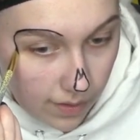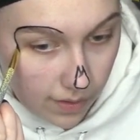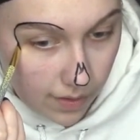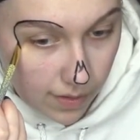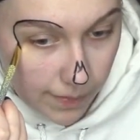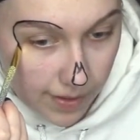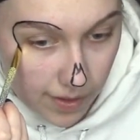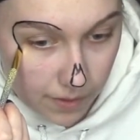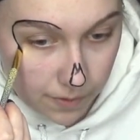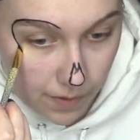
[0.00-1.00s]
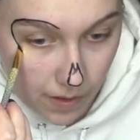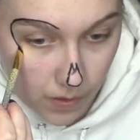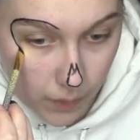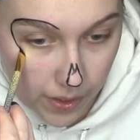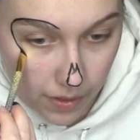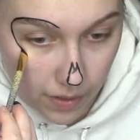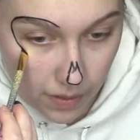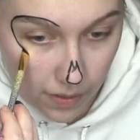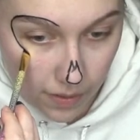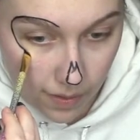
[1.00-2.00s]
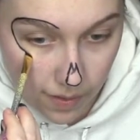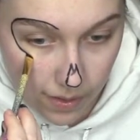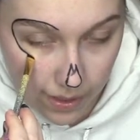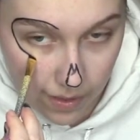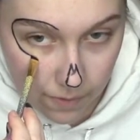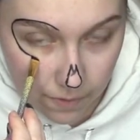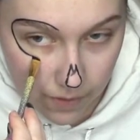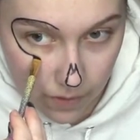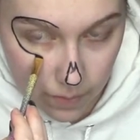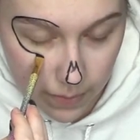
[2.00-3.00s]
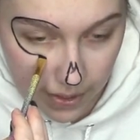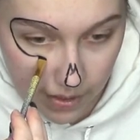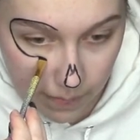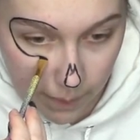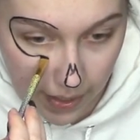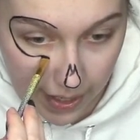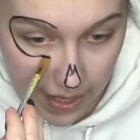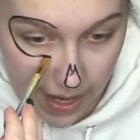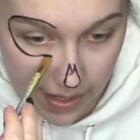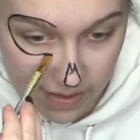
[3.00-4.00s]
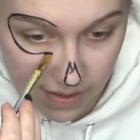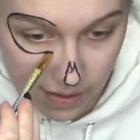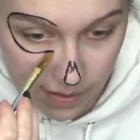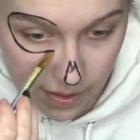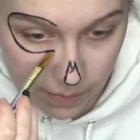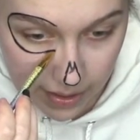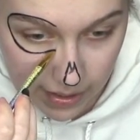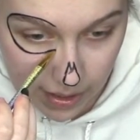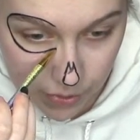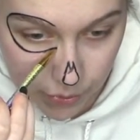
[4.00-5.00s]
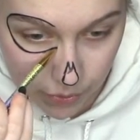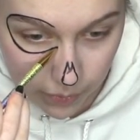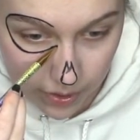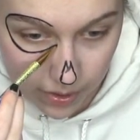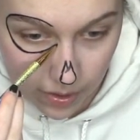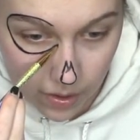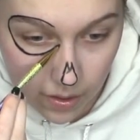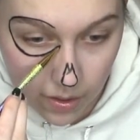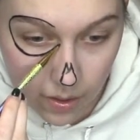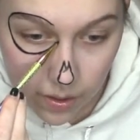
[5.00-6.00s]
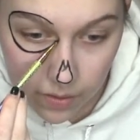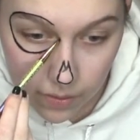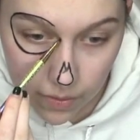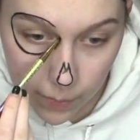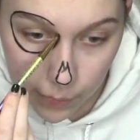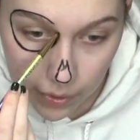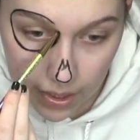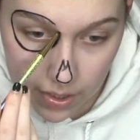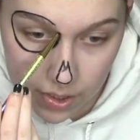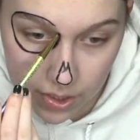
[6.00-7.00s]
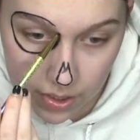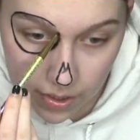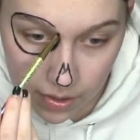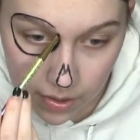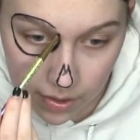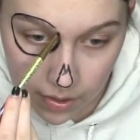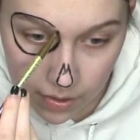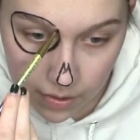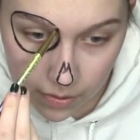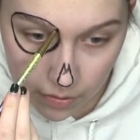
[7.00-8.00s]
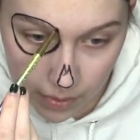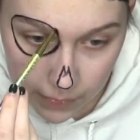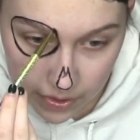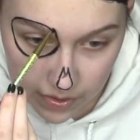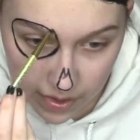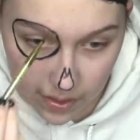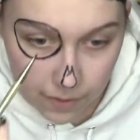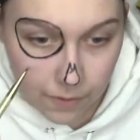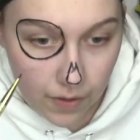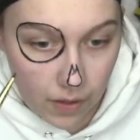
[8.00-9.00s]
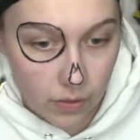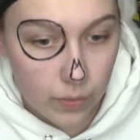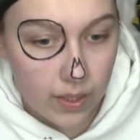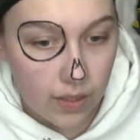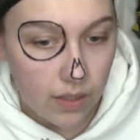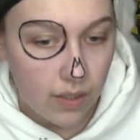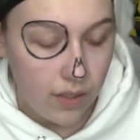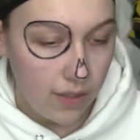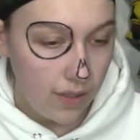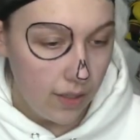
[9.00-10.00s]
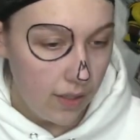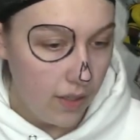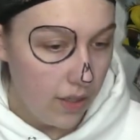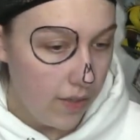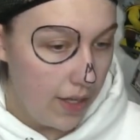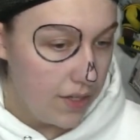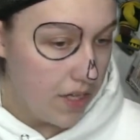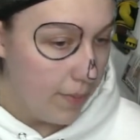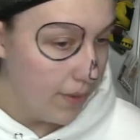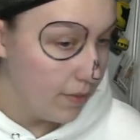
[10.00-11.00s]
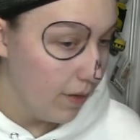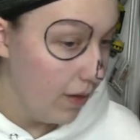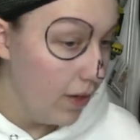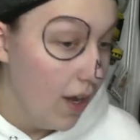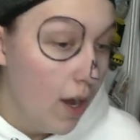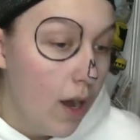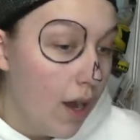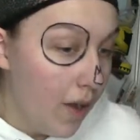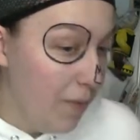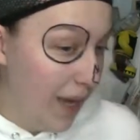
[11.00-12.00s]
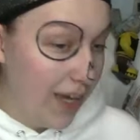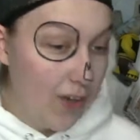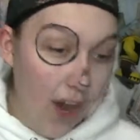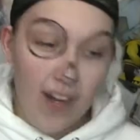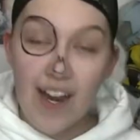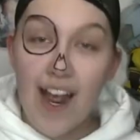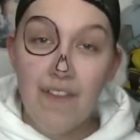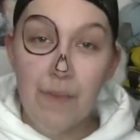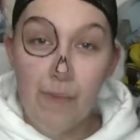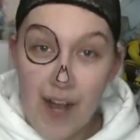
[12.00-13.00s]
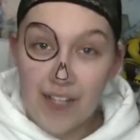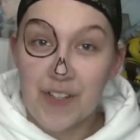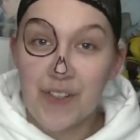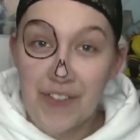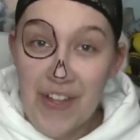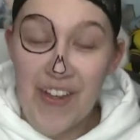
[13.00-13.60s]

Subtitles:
And I'm kind of following. I can feel my eye socket, my natural one, under the brush. So I'm just kind of following that shape as well. Oh my god, I have a monocle!